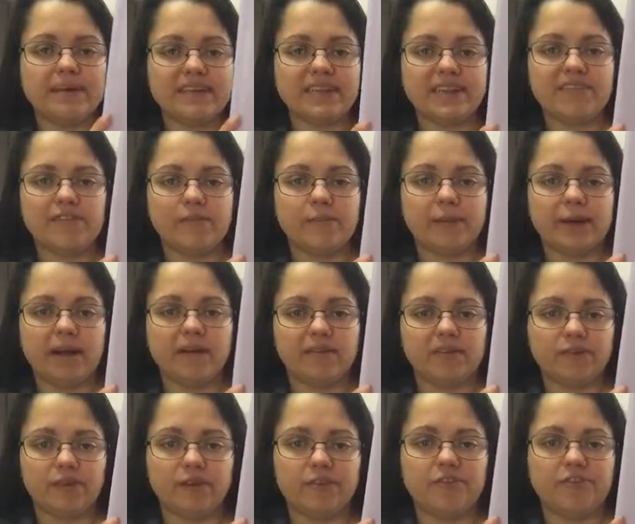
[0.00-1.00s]

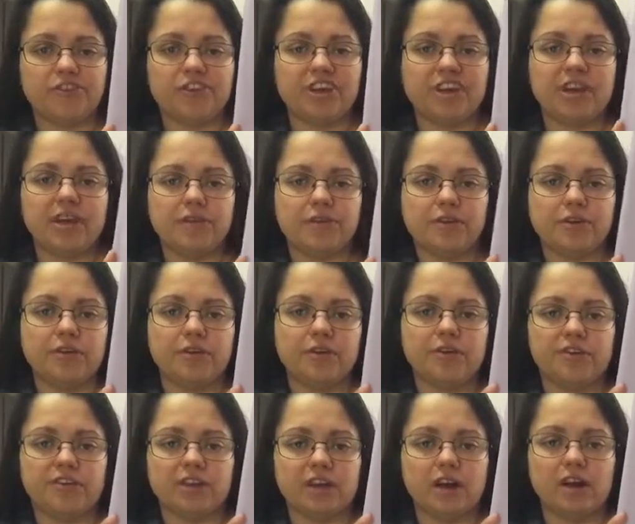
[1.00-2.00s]
£7.50 if you
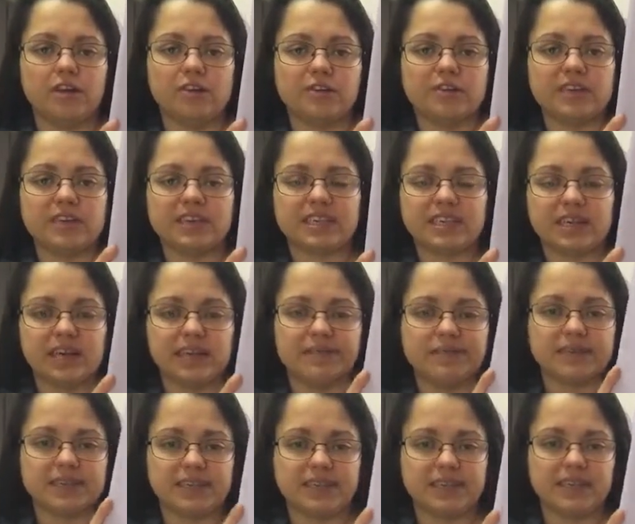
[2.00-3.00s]
use the code
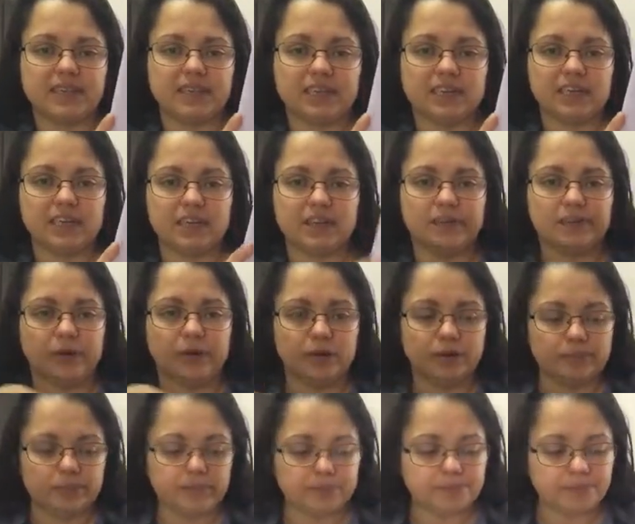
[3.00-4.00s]
SAVE60 at the
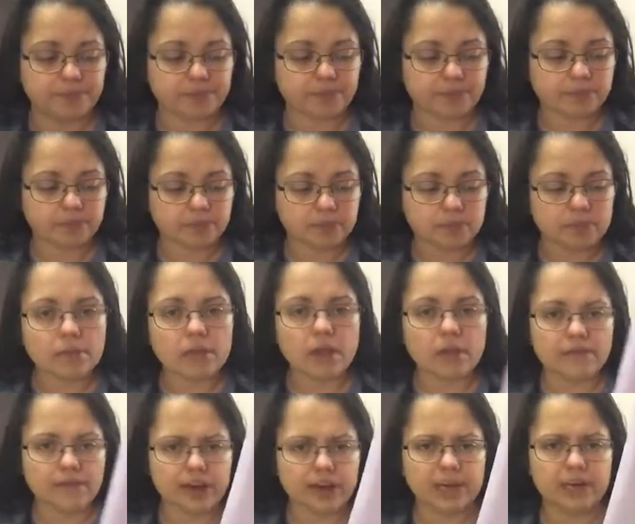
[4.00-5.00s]
moment.
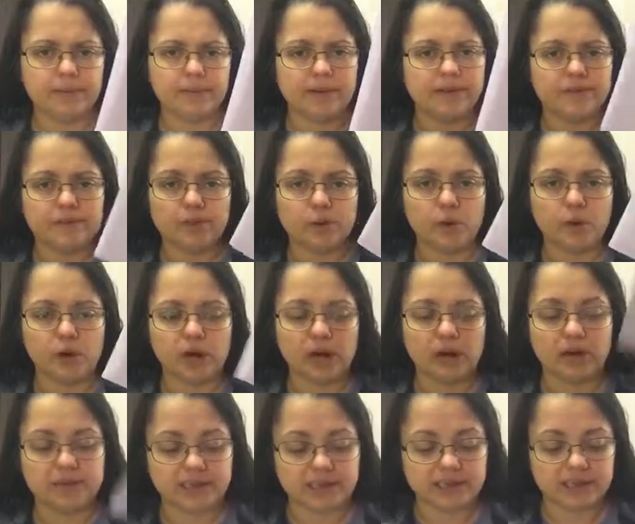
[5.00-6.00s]
Available in 4
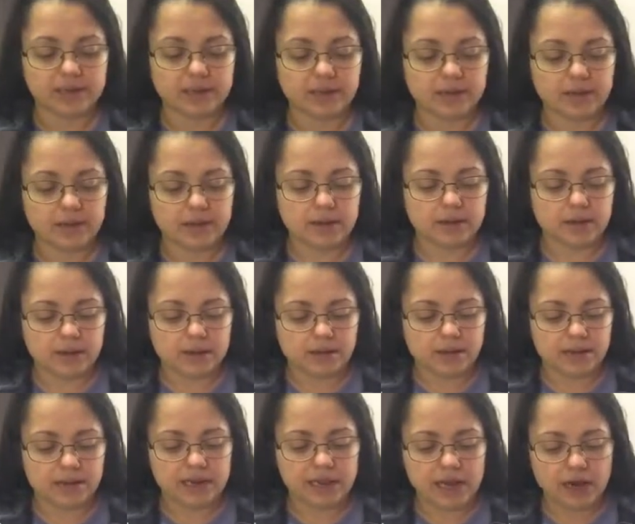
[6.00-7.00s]
colours.
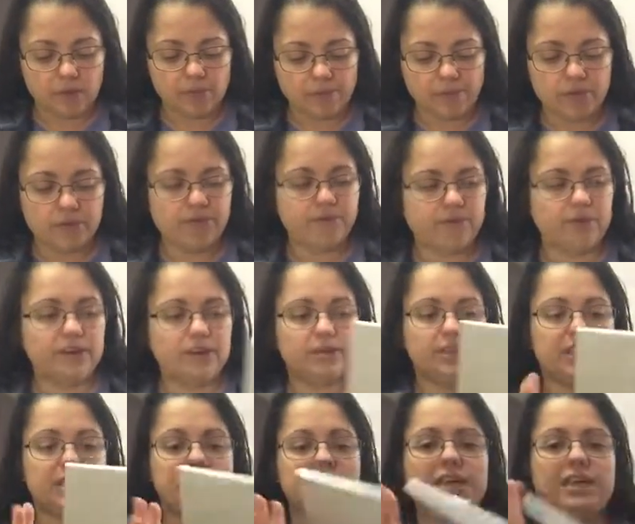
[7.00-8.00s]
Now, moving on
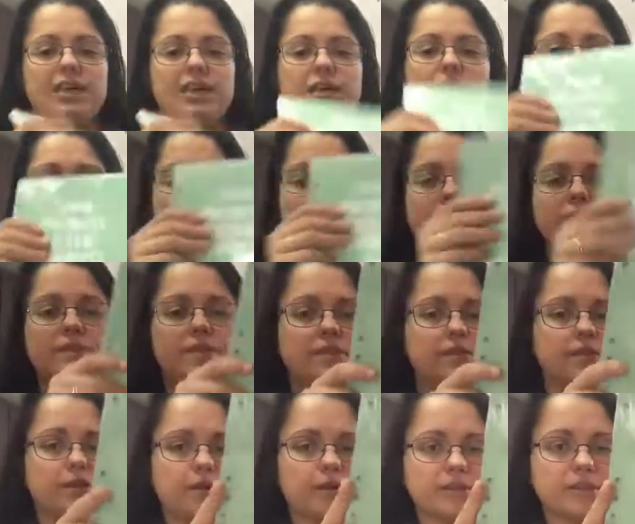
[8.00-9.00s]
to the
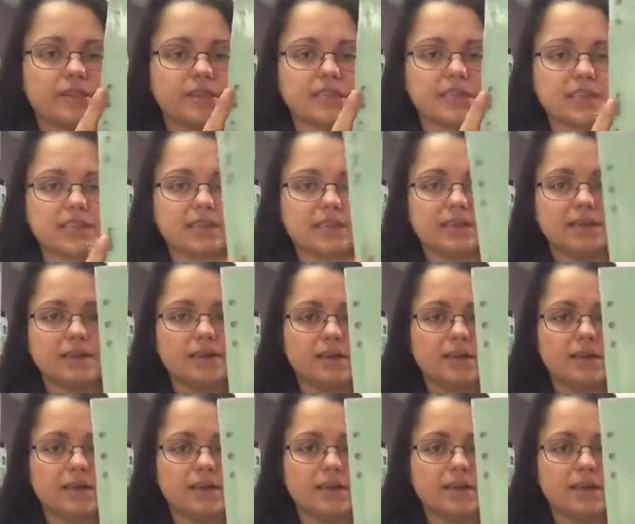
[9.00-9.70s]
inserts.